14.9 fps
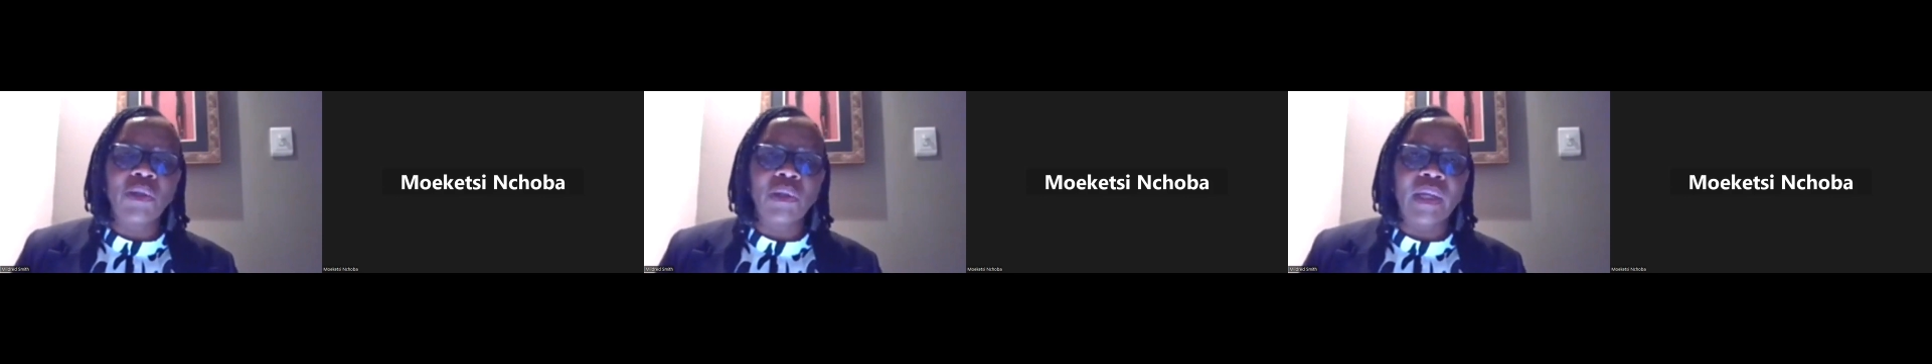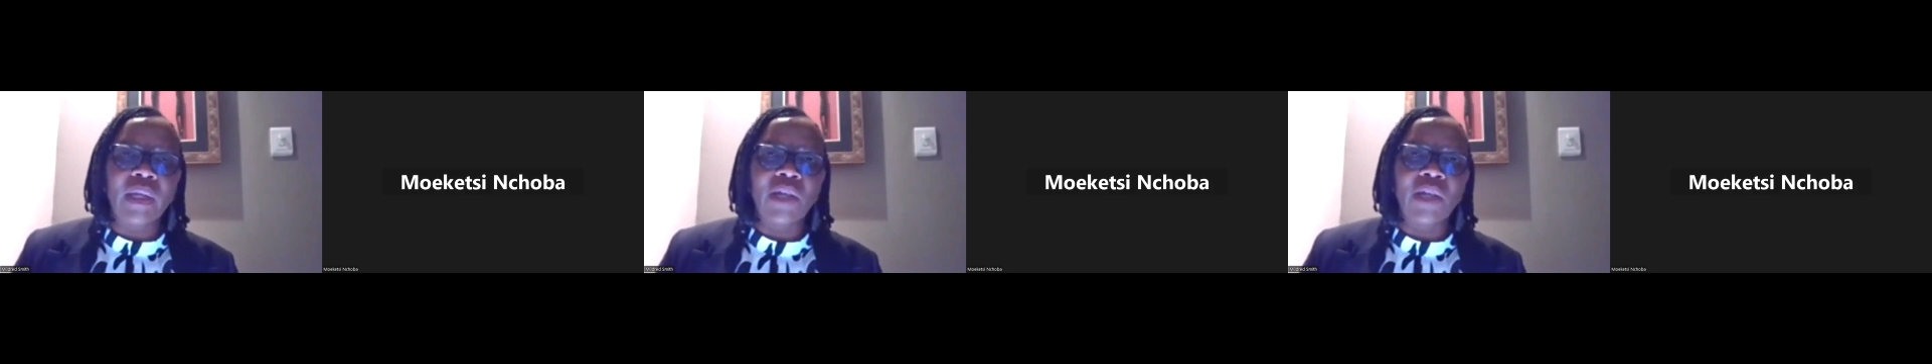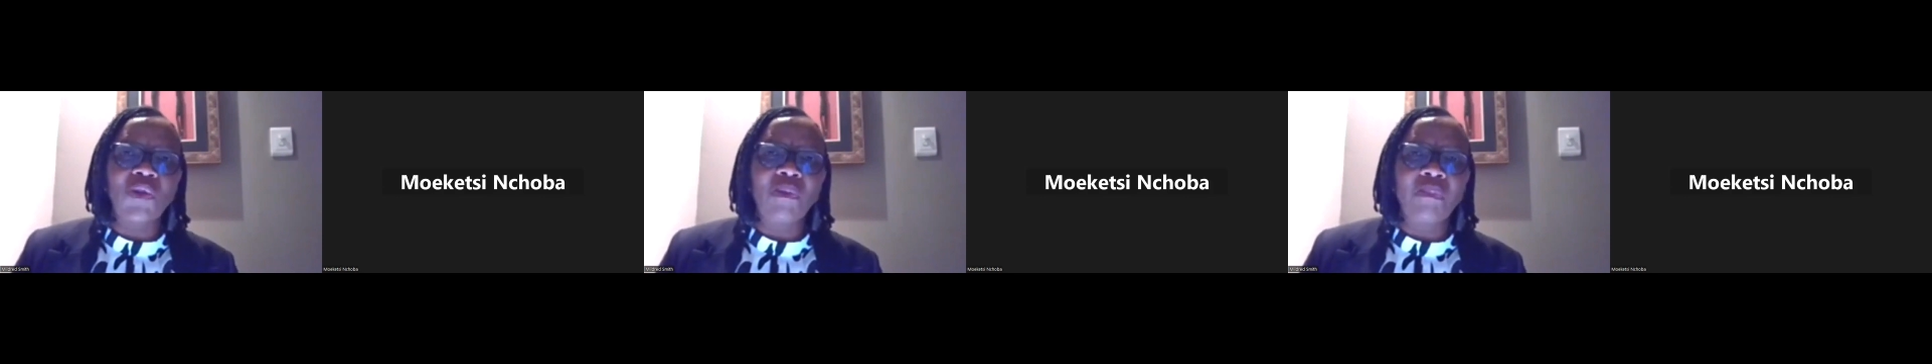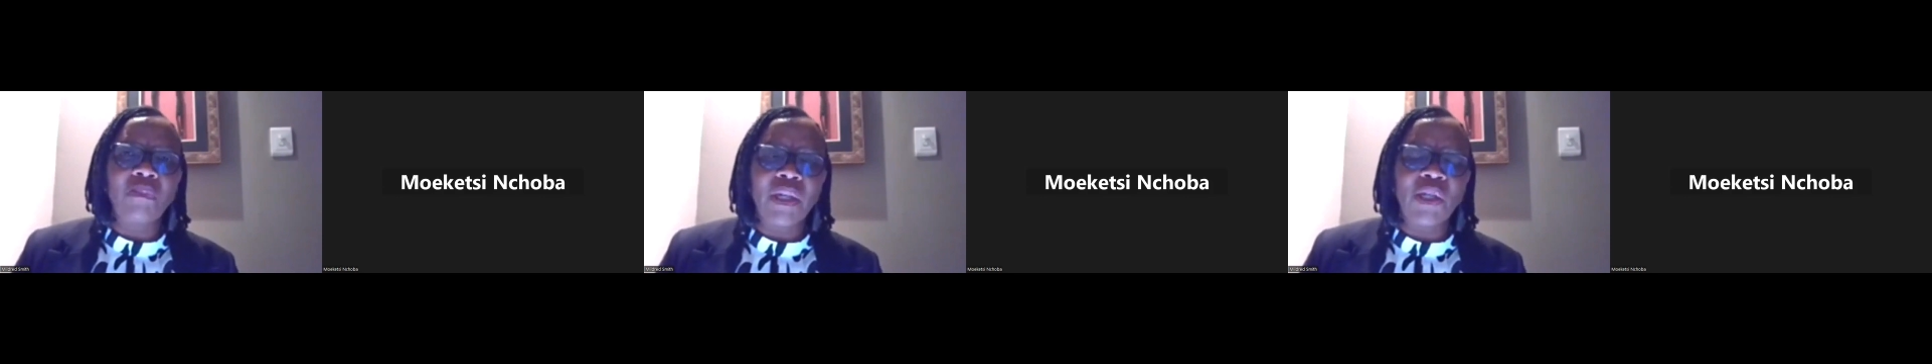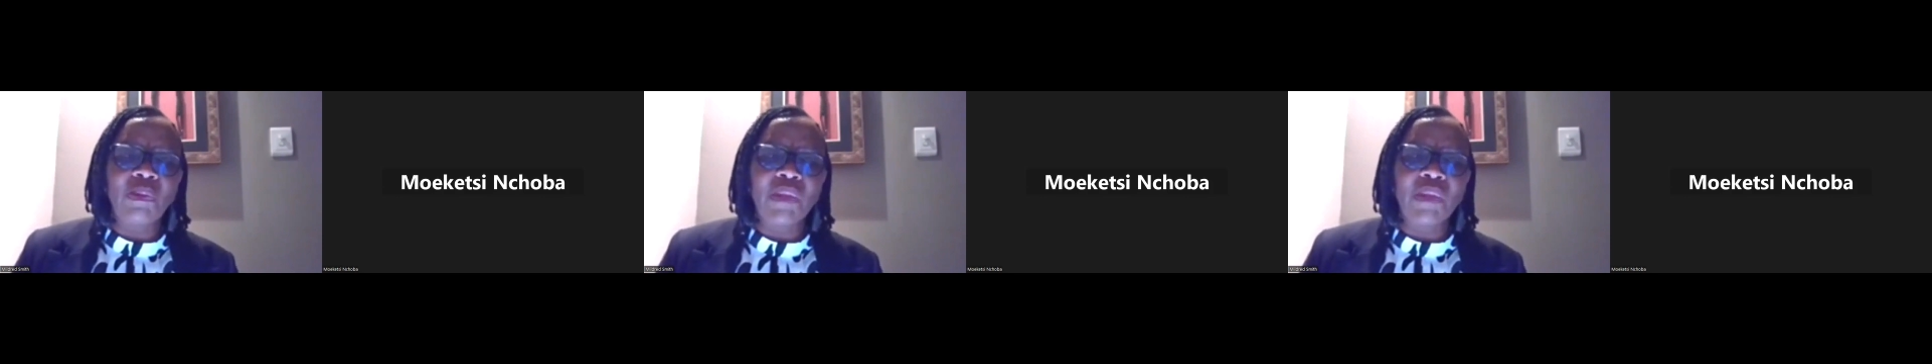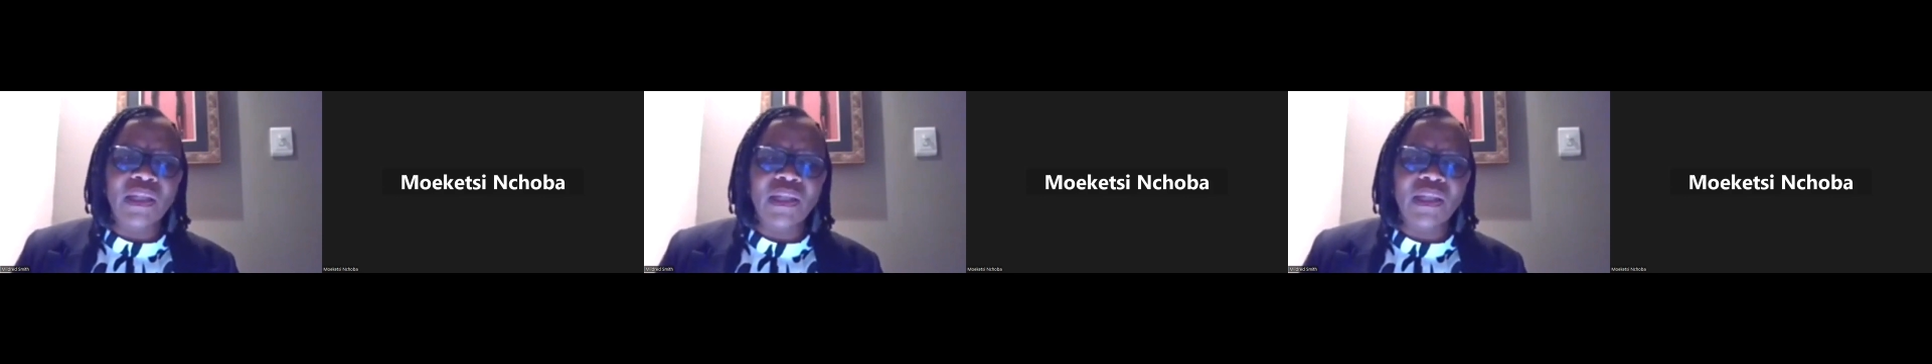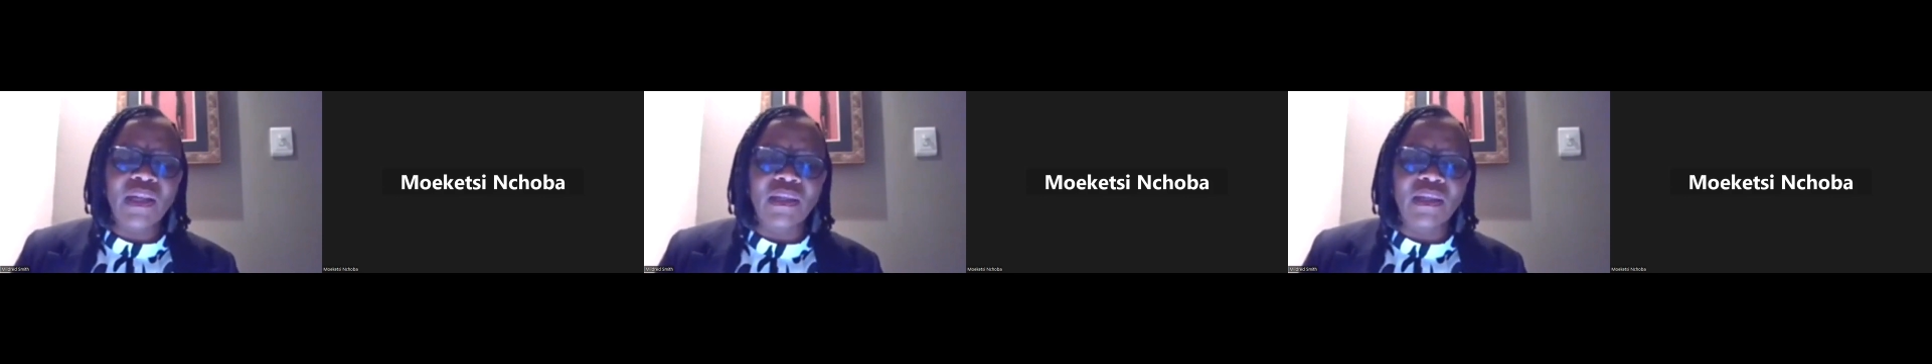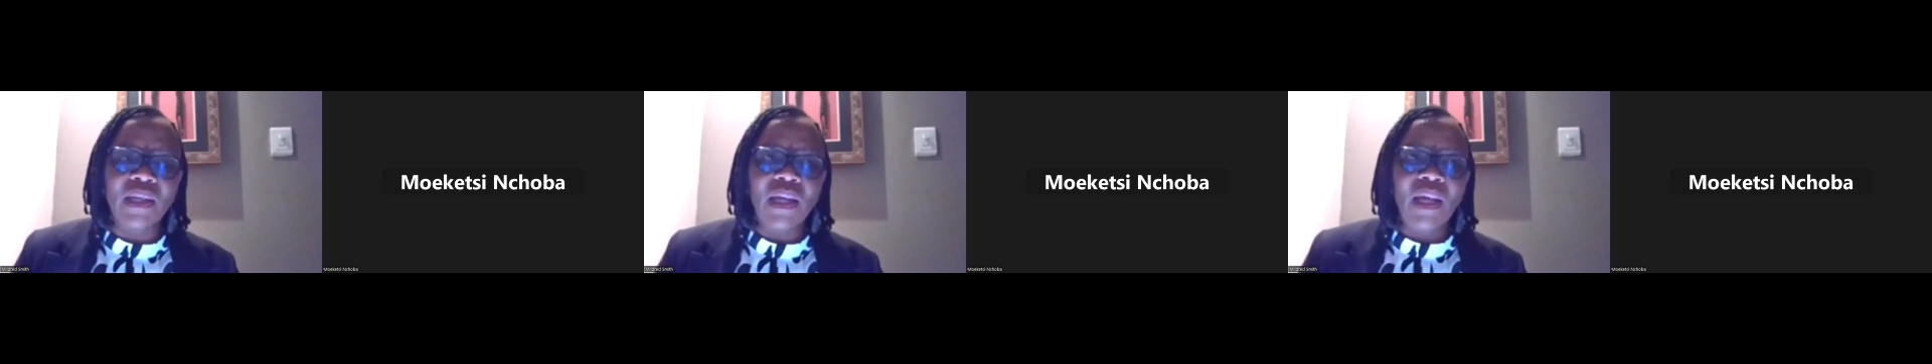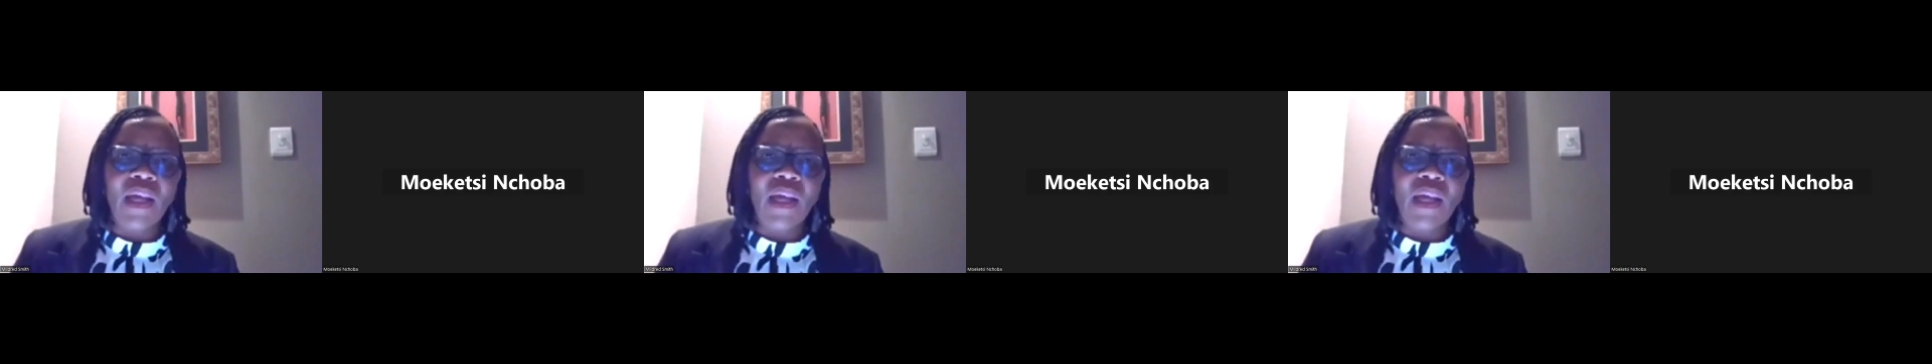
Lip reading: classroom management skills,